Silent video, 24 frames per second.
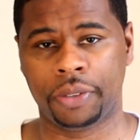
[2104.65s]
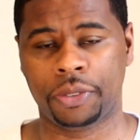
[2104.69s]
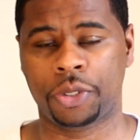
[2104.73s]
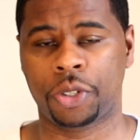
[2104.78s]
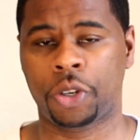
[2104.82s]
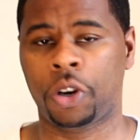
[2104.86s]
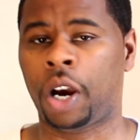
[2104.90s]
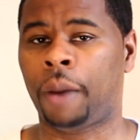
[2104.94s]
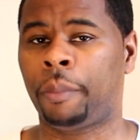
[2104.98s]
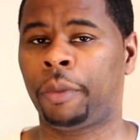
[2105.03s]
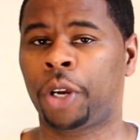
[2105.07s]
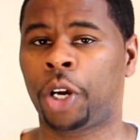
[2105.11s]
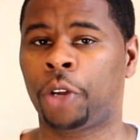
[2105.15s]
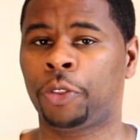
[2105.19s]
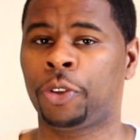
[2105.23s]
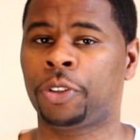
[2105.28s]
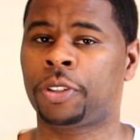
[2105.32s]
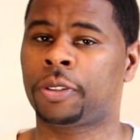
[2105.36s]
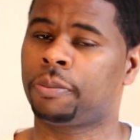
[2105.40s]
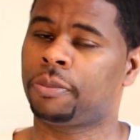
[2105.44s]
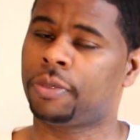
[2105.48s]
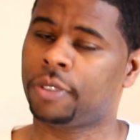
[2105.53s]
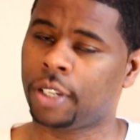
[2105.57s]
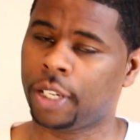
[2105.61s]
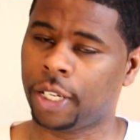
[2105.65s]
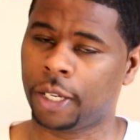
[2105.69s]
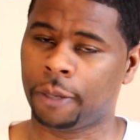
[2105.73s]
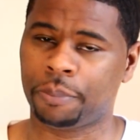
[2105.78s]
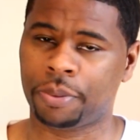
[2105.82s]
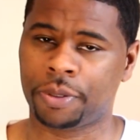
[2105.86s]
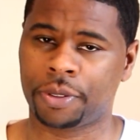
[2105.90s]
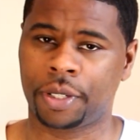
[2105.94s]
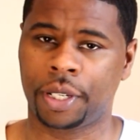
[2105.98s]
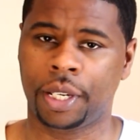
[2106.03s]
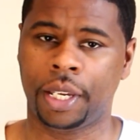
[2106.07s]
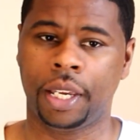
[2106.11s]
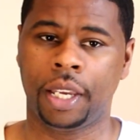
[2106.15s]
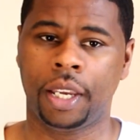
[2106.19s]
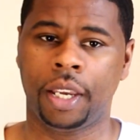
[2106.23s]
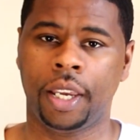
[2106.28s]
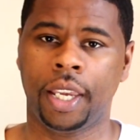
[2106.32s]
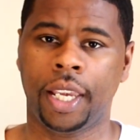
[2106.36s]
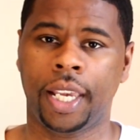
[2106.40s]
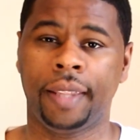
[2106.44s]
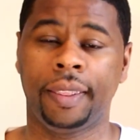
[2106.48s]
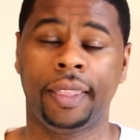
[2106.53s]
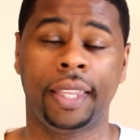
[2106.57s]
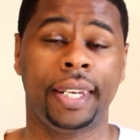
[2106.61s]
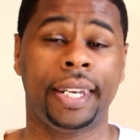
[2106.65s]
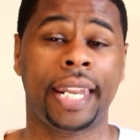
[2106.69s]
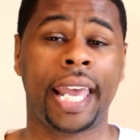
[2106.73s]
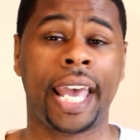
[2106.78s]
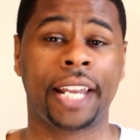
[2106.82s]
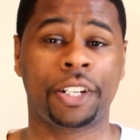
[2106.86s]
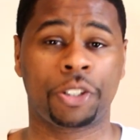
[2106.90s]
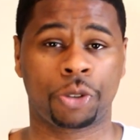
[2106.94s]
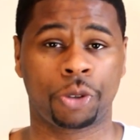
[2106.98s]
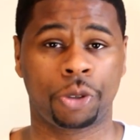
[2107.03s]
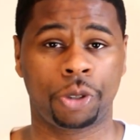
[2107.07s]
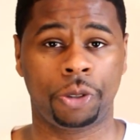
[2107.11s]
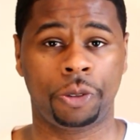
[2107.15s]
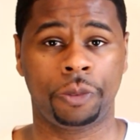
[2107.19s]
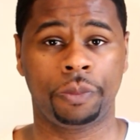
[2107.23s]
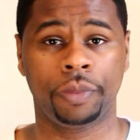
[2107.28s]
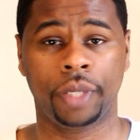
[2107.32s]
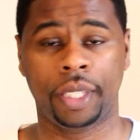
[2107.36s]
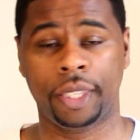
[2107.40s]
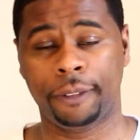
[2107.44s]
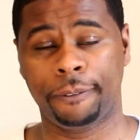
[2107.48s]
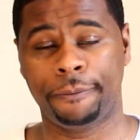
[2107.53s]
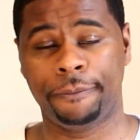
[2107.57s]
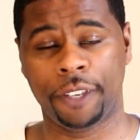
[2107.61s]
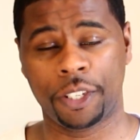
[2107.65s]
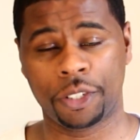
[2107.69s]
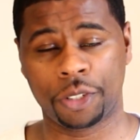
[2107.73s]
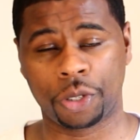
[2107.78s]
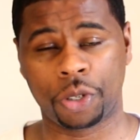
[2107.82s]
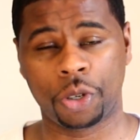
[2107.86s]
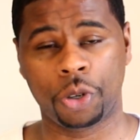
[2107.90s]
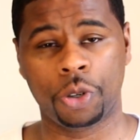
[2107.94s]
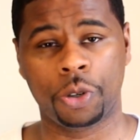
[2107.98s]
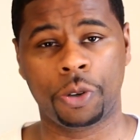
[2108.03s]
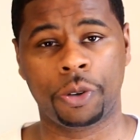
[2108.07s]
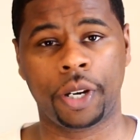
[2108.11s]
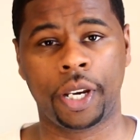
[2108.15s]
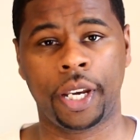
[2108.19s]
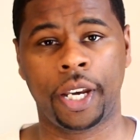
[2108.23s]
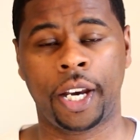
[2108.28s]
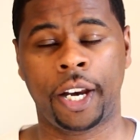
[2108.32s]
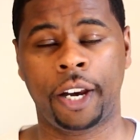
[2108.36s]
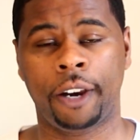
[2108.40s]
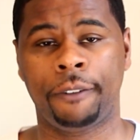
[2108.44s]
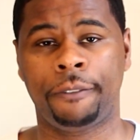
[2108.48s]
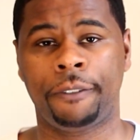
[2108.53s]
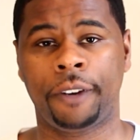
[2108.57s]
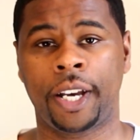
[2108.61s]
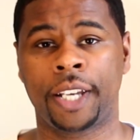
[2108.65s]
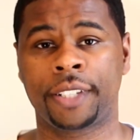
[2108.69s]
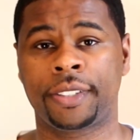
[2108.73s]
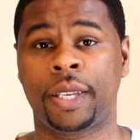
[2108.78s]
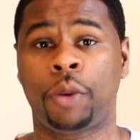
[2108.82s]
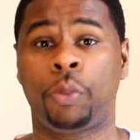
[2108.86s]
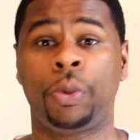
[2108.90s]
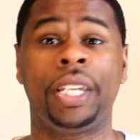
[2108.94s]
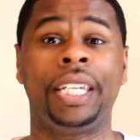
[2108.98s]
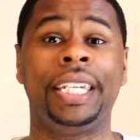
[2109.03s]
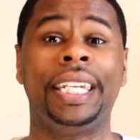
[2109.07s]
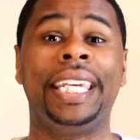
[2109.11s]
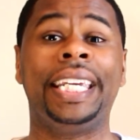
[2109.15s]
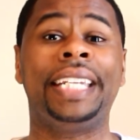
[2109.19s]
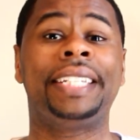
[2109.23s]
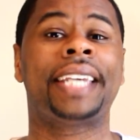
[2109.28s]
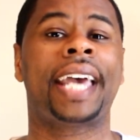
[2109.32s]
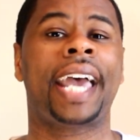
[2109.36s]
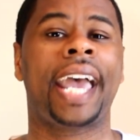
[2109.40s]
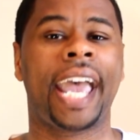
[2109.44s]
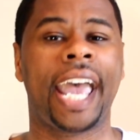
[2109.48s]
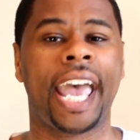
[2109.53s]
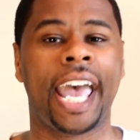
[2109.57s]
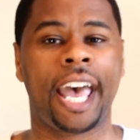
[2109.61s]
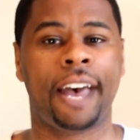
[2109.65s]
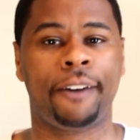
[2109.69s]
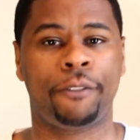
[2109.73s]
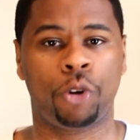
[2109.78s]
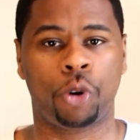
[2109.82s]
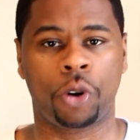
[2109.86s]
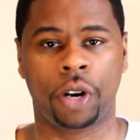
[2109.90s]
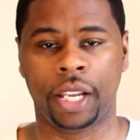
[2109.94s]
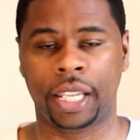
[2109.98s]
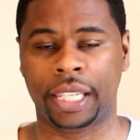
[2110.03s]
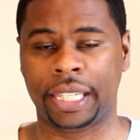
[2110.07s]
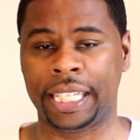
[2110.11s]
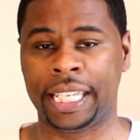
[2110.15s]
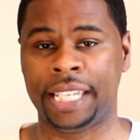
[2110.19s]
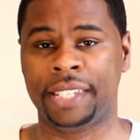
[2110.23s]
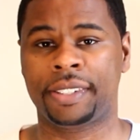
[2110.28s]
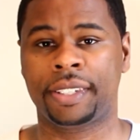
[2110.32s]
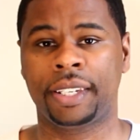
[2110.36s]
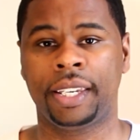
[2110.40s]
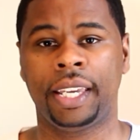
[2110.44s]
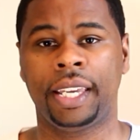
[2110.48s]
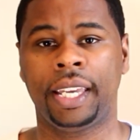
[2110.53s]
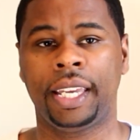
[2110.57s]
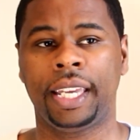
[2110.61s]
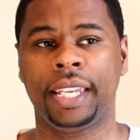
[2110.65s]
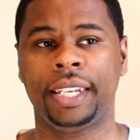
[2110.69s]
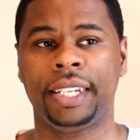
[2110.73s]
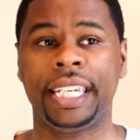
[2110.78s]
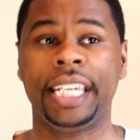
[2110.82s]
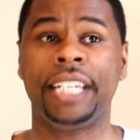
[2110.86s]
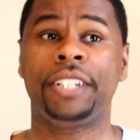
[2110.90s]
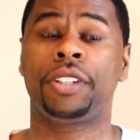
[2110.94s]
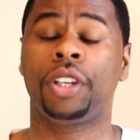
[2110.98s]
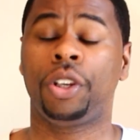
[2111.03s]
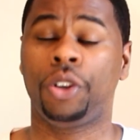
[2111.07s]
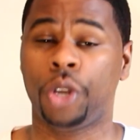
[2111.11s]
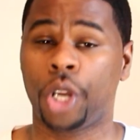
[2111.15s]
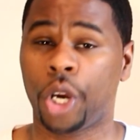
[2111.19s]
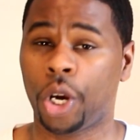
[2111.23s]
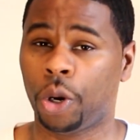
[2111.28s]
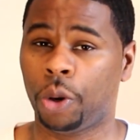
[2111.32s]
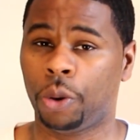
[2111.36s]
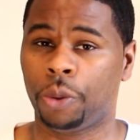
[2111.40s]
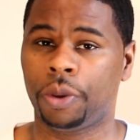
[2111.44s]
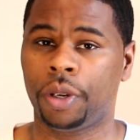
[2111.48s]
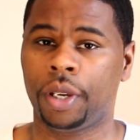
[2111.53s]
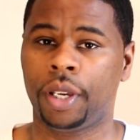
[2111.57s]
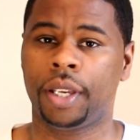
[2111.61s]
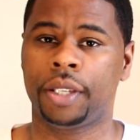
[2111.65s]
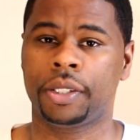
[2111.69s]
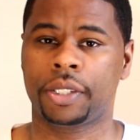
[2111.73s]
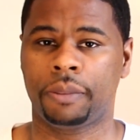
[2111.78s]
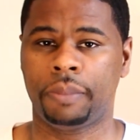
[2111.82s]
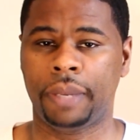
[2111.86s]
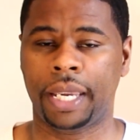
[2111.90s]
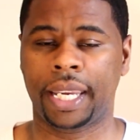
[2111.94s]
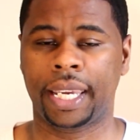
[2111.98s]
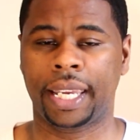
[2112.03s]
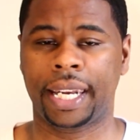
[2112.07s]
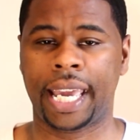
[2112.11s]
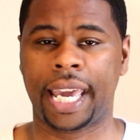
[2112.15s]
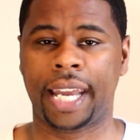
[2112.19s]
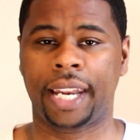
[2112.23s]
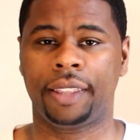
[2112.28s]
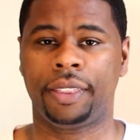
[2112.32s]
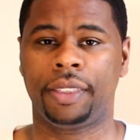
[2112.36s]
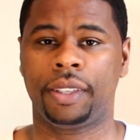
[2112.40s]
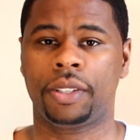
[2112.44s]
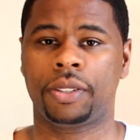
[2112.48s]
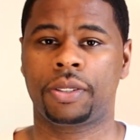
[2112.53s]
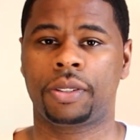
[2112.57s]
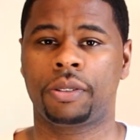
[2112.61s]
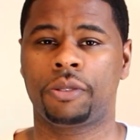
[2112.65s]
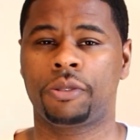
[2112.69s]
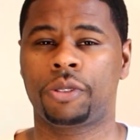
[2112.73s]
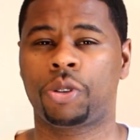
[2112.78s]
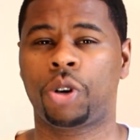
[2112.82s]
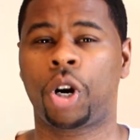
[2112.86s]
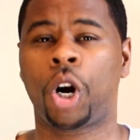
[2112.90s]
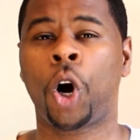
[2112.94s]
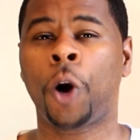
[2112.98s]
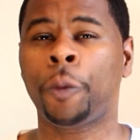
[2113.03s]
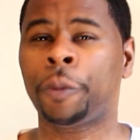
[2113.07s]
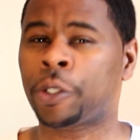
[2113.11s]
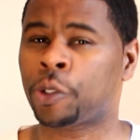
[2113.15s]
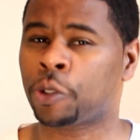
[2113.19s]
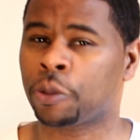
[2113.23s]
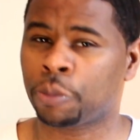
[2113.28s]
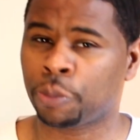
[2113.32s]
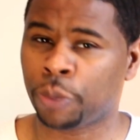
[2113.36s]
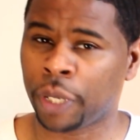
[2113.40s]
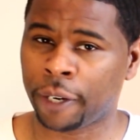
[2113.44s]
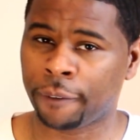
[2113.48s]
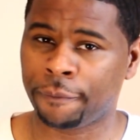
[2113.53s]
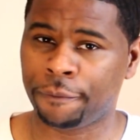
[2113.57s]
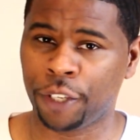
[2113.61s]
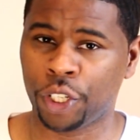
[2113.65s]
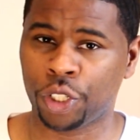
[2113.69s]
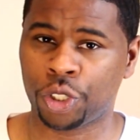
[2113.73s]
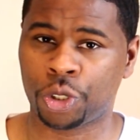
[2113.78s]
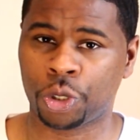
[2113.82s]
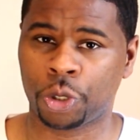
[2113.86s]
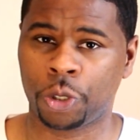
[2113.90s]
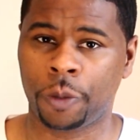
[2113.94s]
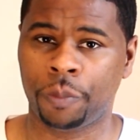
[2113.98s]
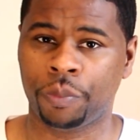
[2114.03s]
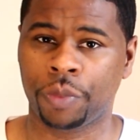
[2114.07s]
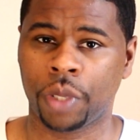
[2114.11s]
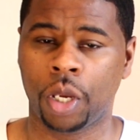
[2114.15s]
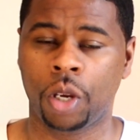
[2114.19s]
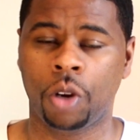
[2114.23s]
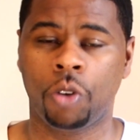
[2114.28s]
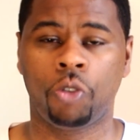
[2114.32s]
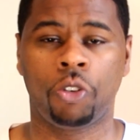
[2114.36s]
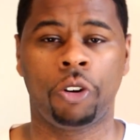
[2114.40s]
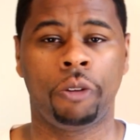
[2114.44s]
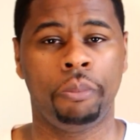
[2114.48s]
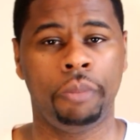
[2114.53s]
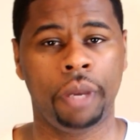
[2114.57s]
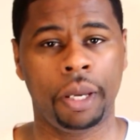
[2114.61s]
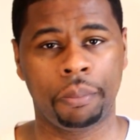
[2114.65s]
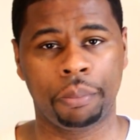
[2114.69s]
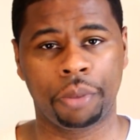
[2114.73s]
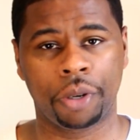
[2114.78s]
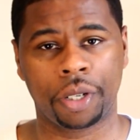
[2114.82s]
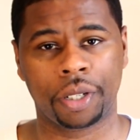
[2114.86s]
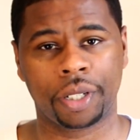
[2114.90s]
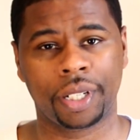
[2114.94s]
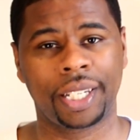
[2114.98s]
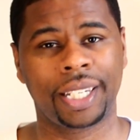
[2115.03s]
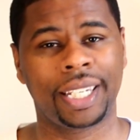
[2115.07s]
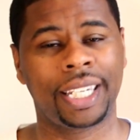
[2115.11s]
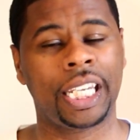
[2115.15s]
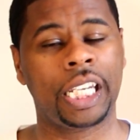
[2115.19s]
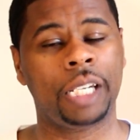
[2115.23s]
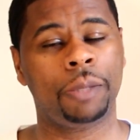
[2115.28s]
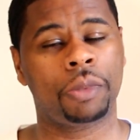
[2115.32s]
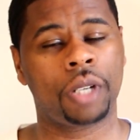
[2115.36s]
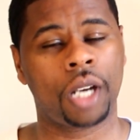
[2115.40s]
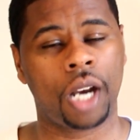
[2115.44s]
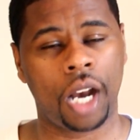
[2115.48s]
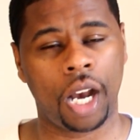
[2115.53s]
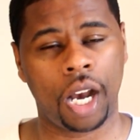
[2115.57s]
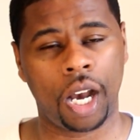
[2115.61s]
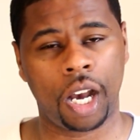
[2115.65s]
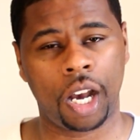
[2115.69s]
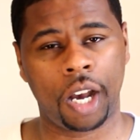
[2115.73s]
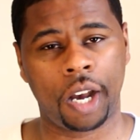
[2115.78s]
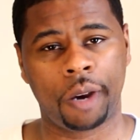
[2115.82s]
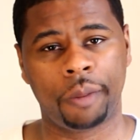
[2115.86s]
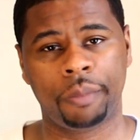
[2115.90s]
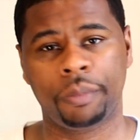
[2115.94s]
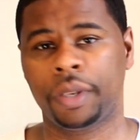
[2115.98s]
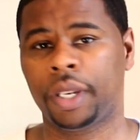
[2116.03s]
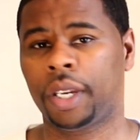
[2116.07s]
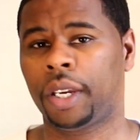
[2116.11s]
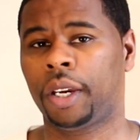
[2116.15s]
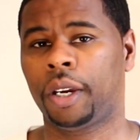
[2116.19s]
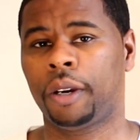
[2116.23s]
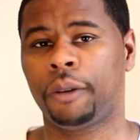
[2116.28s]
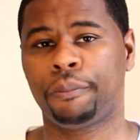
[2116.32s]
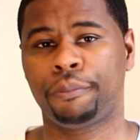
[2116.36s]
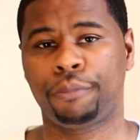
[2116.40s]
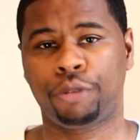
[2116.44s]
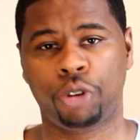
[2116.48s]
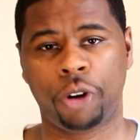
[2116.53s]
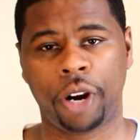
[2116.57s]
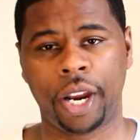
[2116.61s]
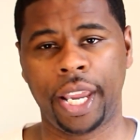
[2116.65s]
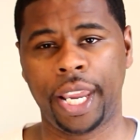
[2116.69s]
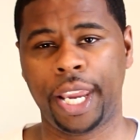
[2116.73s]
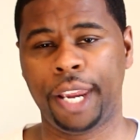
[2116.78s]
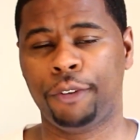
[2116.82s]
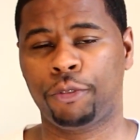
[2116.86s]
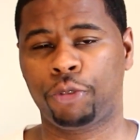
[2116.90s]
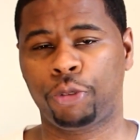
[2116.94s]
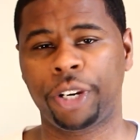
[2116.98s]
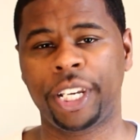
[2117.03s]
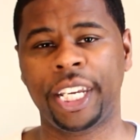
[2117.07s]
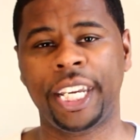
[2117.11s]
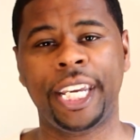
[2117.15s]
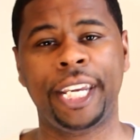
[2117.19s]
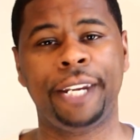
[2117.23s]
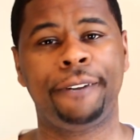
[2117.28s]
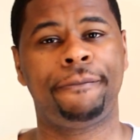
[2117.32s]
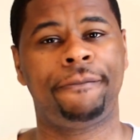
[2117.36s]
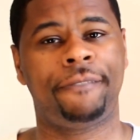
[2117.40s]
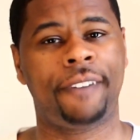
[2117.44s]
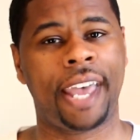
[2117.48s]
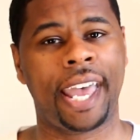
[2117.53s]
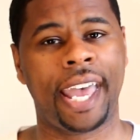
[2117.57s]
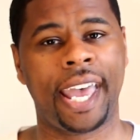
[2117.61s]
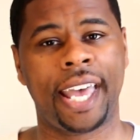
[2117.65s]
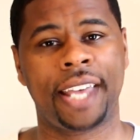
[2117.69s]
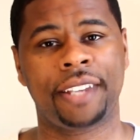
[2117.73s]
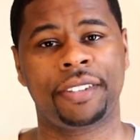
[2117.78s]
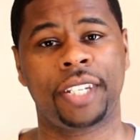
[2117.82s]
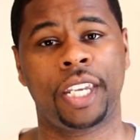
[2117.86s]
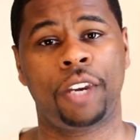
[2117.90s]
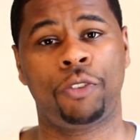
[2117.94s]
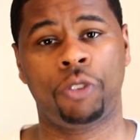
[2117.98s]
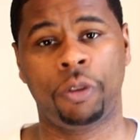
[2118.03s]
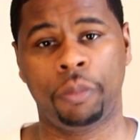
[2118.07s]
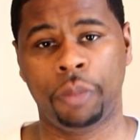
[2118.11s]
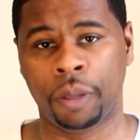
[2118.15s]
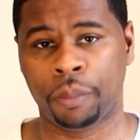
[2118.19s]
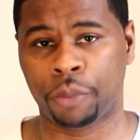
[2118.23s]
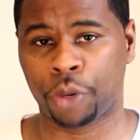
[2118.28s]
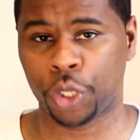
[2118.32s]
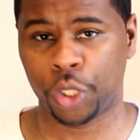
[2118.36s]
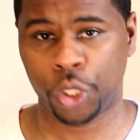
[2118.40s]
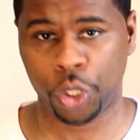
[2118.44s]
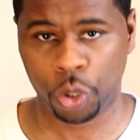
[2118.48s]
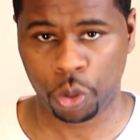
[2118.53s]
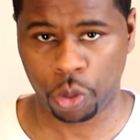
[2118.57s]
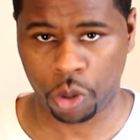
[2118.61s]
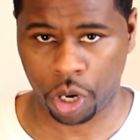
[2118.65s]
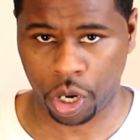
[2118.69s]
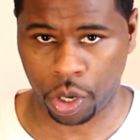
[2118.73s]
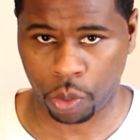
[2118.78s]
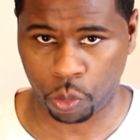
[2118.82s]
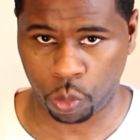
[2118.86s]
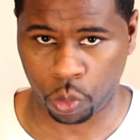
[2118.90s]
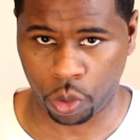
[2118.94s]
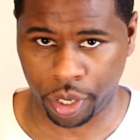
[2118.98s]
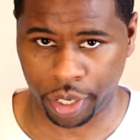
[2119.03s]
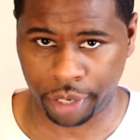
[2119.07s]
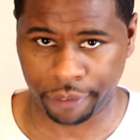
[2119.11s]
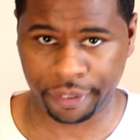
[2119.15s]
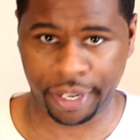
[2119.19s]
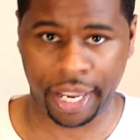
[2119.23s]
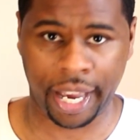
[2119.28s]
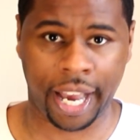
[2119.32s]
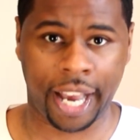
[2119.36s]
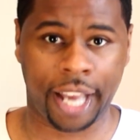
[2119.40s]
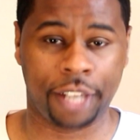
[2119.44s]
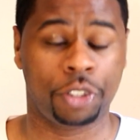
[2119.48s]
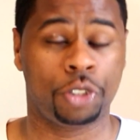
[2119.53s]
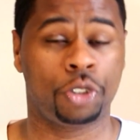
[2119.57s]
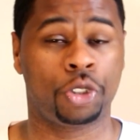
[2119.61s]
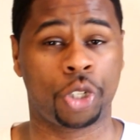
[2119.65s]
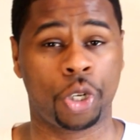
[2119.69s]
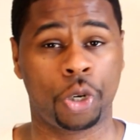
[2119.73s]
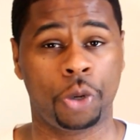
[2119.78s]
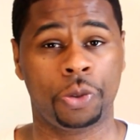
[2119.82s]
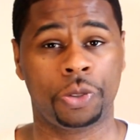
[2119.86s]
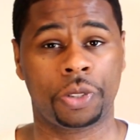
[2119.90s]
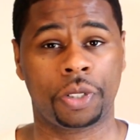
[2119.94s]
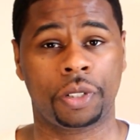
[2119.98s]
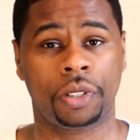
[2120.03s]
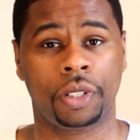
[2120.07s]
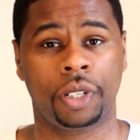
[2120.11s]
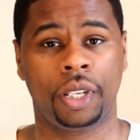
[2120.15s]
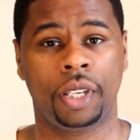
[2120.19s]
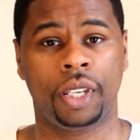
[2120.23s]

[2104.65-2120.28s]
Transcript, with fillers: So I'm going to go through some tips in the natural, in the physical of us that we need to have or at least need to know to make it out of this. So I hope this was beneficial. Remember, keep calm, pray, read, fast, and remember you are one of God's chosen.